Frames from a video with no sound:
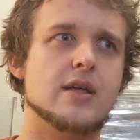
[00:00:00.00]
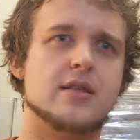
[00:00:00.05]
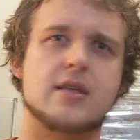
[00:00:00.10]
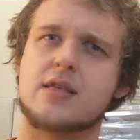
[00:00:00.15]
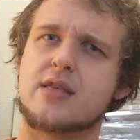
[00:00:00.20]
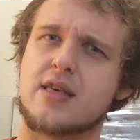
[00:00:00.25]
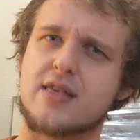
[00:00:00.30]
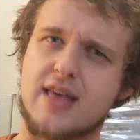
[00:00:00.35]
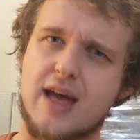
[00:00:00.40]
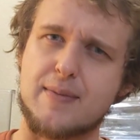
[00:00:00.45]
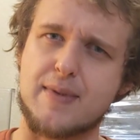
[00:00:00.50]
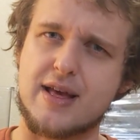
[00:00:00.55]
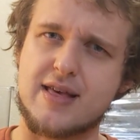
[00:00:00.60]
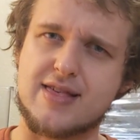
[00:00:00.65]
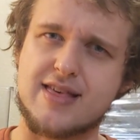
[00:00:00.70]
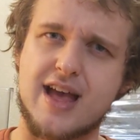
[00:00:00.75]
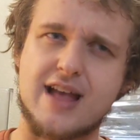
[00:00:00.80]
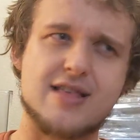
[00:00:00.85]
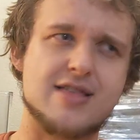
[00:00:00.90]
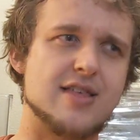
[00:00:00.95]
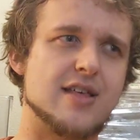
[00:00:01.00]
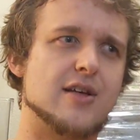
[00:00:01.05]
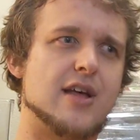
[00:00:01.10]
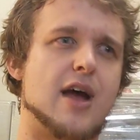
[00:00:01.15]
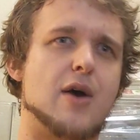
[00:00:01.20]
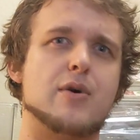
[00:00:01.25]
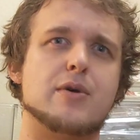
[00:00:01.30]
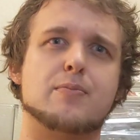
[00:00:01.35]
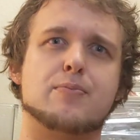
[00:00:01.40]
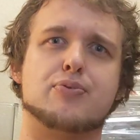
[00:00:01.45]
Does that make sense?
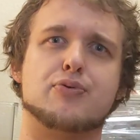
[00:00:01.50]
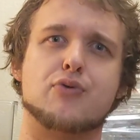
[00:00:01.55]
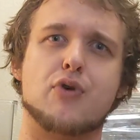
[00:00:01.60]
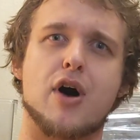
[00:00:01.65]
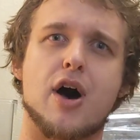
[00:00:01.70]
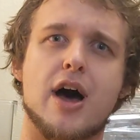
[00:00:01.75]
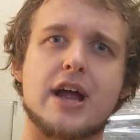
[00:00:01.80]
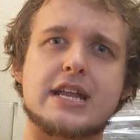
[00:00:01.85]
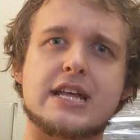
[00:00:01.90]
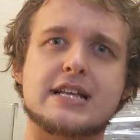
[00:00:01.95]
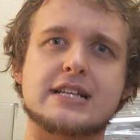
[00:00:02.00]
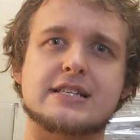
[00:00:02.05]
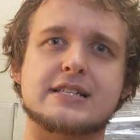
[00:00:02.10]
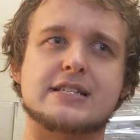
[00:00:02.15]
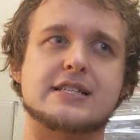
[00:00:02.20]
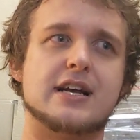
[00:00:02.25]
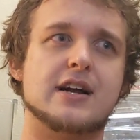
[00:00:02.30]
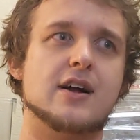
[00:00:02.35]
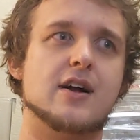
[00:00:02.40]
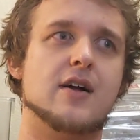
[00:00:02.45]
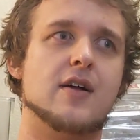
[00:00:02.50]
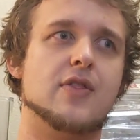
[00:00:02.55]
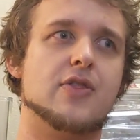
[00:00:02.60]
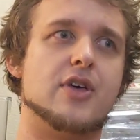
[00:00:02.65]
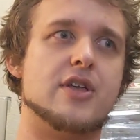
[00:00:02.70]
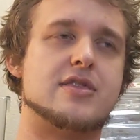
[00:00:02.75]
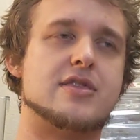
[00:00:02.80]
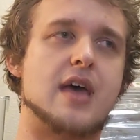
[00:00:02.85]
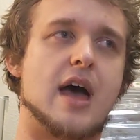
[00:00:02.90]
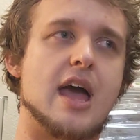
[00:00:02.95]
How it broadens
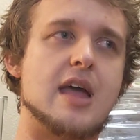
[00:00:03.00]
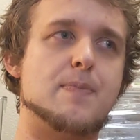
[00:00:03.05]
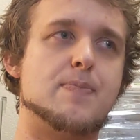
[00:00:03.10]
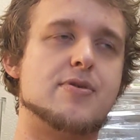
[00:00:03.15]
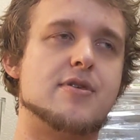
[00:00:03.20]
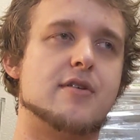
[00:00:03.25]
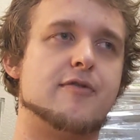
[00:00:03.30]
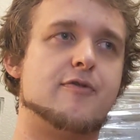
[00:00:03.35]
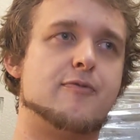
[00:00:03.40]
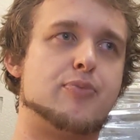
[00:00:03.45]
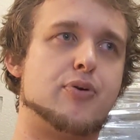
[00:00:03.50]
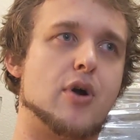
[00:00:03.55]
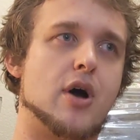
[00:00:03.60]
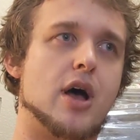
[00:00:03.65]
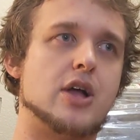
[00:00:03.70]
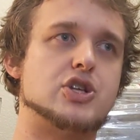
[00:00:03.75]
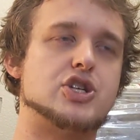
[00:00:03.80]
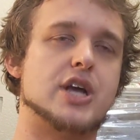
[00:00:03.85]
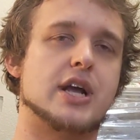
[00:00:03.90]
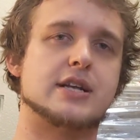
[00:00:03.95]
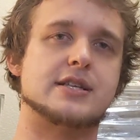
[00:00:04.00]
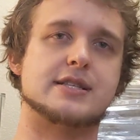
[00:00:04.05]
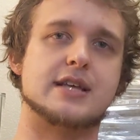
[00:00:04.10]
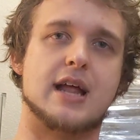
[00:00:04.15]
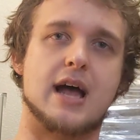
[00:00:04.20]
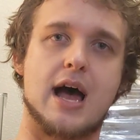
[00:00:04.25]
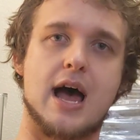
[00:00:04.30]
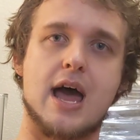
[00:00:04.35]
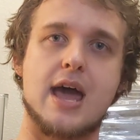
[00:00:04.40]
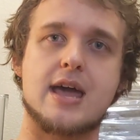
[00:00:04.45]
the types of projects
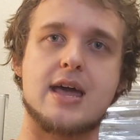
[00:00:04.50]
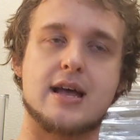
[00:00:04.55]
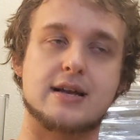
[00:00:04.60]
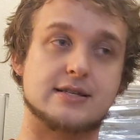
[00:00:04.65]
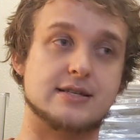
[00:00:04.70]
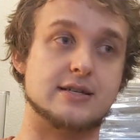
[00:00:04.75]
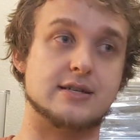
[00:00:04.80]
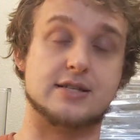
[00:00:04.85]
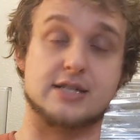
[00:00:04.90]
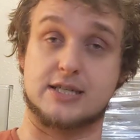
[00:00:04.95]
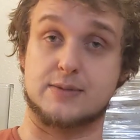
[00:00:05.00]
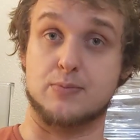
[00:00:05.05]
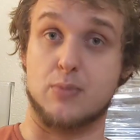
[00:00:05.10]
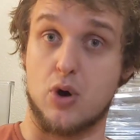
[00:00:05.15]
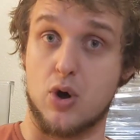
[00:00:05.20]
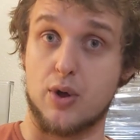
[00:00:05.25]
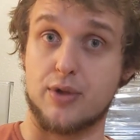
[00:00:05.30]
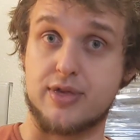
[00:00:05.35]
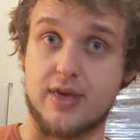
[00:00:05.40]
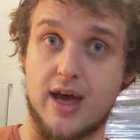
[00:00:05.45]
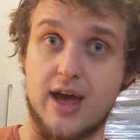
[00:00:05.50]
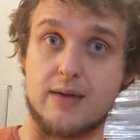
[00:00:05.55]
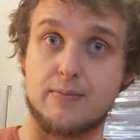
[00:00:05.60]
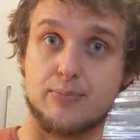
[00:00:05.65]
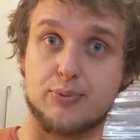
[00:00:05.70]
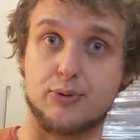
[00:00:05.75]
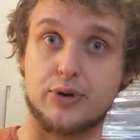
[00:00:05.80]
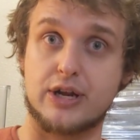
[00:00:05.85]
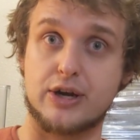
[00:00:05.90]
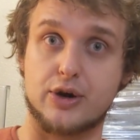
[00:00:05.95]
that I, as a small-time
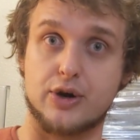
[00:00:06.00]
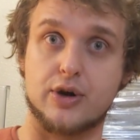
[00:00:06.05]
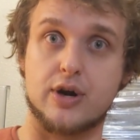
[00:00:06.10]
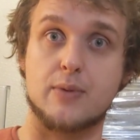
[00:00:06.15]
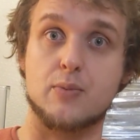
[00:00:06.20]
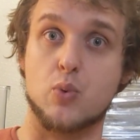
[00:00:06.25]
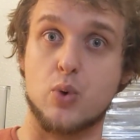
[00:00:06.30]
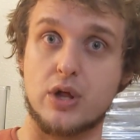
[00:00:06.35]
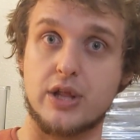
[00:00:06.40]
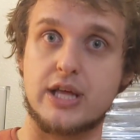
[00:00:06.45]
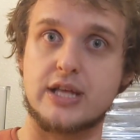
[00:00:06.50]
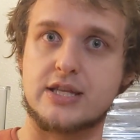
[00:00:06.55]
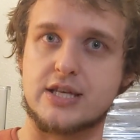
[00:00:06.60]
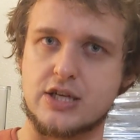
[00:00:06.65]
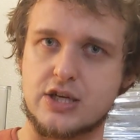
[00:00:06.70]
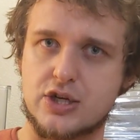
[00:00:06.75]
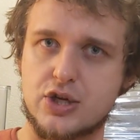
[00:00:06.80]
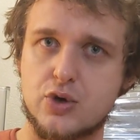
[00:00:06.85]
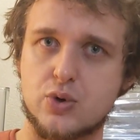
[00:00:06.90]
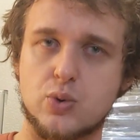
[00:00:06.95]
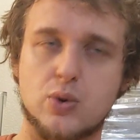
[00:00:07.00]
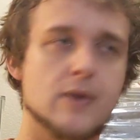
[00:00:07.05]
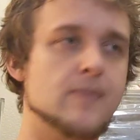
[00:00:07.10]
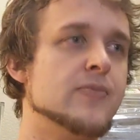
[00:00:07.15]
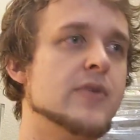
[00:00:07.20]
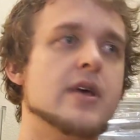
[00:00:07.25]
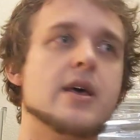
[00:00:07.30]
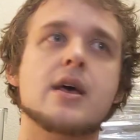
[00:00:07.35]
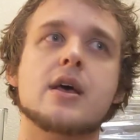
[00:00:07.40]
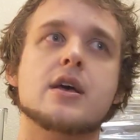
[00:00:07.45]
breeder, am willing to do.
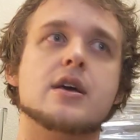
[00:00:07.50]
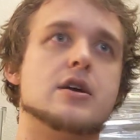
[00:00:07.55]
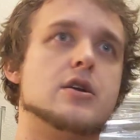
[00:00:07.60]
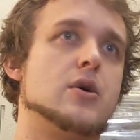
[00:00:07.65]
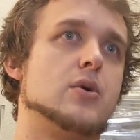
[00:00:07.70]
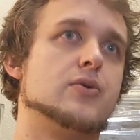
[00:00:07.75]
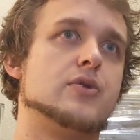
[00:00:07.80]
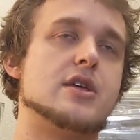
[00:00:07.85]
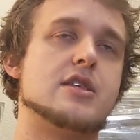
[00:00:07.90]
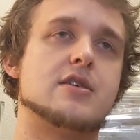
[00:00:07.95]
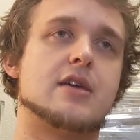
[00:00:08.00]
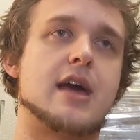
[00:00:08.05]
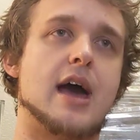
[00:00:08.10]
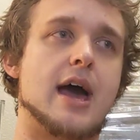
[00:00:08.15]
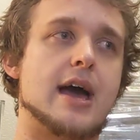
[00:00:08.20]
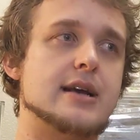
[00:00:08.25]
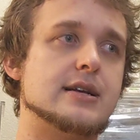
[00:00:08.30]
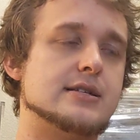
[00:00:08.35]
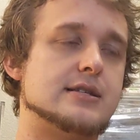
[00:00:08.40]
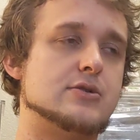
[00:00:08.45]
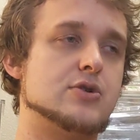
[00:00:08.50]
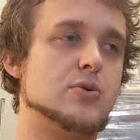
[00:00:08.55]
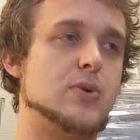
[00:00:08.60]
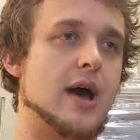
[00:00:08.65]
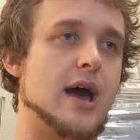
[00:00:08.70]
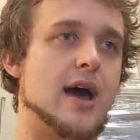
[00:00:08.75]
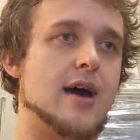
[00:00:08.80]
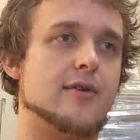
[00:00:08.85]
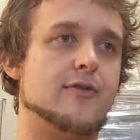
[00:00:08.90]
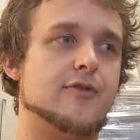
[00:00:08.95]
You know, these guys who
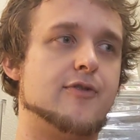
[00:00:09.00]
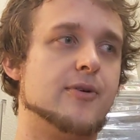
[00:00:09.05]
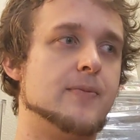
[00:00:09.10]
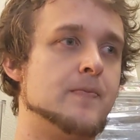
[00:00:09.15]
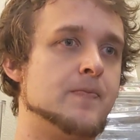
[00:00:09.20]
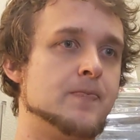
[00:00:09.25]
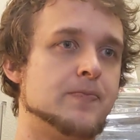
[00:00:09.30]
have